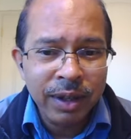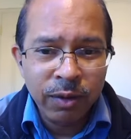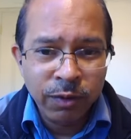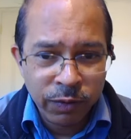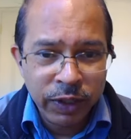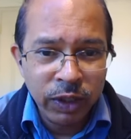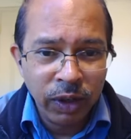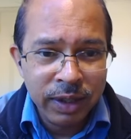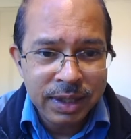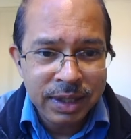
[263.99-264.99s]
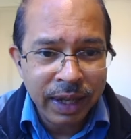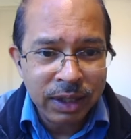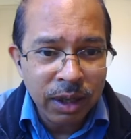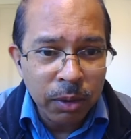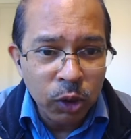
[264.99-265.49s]
the $50
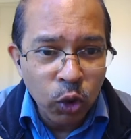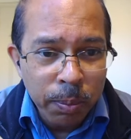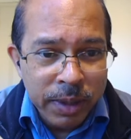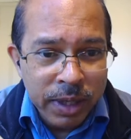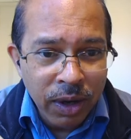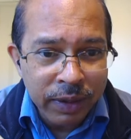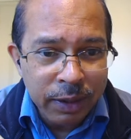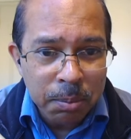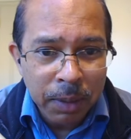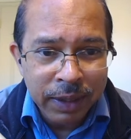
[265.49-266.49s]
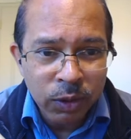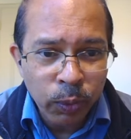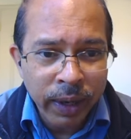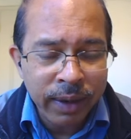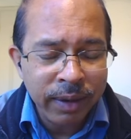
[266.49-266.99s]
that go beyond the month
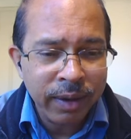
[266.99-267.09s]
where